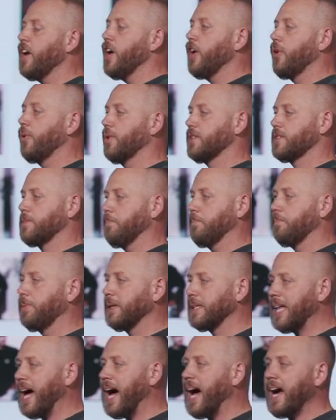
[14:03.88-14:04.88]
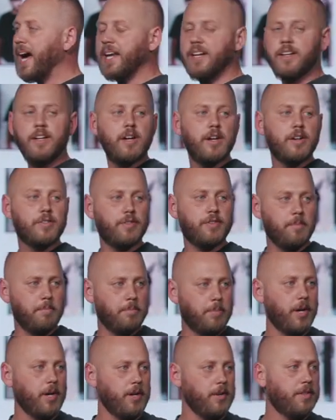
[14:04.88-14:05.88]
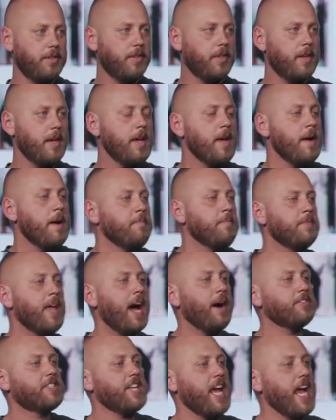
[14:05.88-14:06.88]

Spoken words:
who is blind from birth. Now, it's